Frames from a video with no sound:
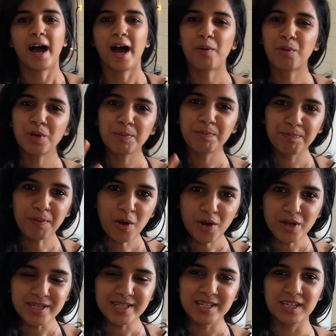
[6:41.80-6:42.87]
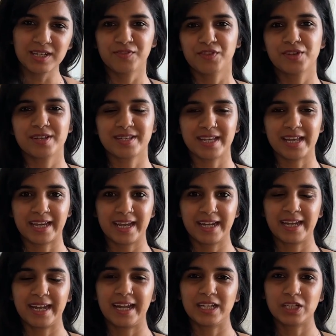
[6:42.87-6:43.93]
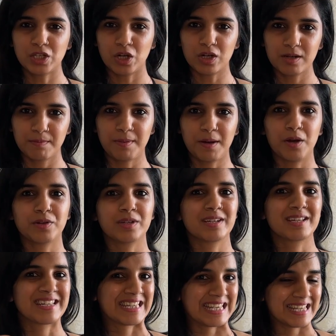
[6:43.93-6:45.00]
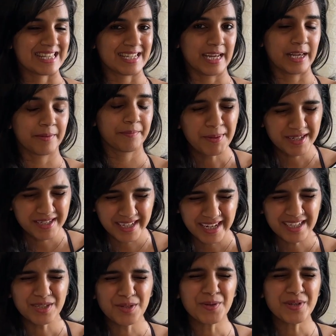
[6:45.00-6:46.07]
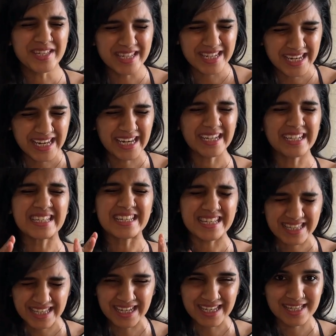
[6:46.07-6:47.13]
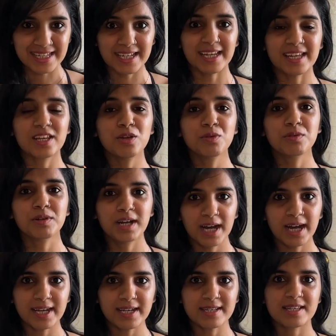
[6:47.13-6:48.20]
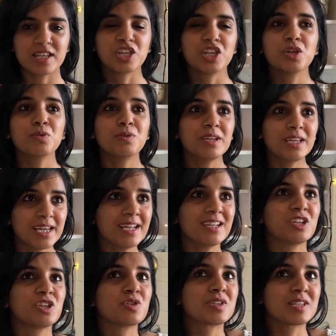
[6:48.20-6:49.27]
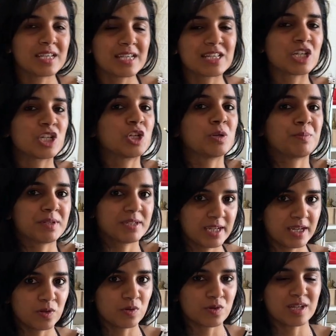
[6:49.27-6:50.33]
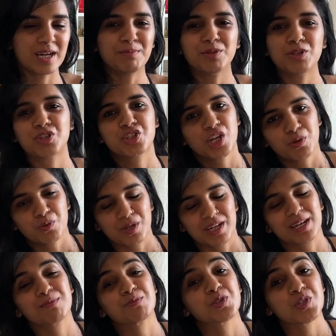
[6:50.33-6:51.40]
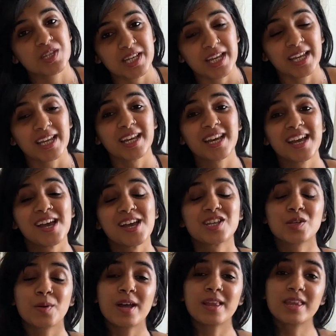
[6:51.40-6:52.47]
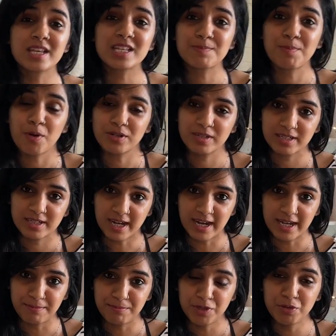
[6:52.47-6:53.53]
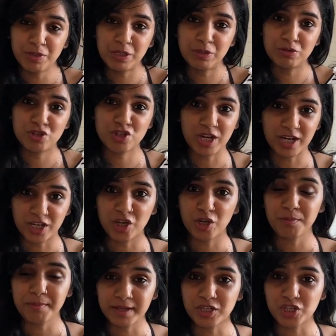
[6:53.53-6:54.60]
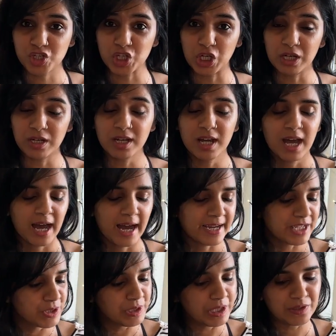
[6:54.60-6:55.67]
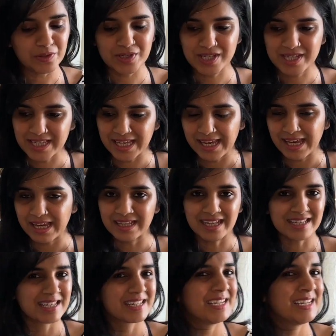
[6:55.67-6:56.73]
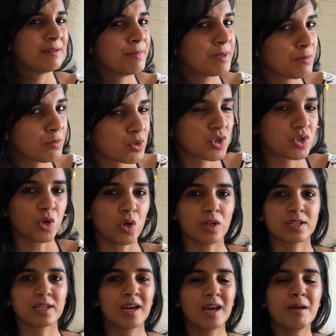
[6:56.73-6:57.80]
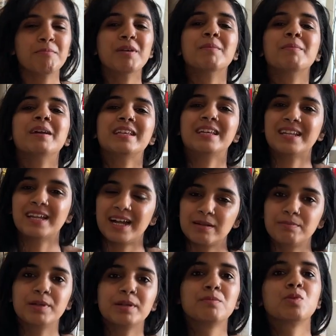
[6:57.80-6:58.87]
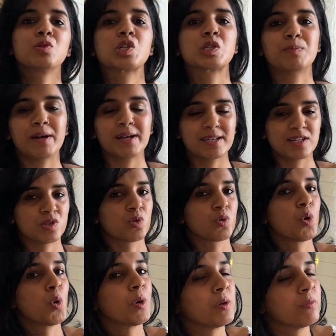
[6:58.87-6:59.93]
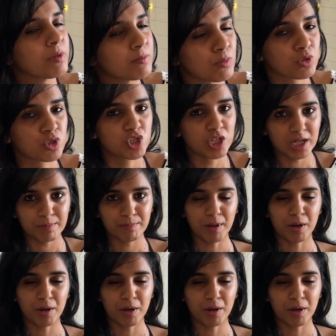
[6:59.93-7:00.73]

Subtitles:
I want to pause here for a second and talk about seasoning. Potatoes need seasoning. You guys, you need to season your potatoes. I'm not shouting, I'm just saying. So at this point in time, you need to check your mixture and you need to see, does it need a bit more salt? Maybe you can add a bit more spice, so go in with more chili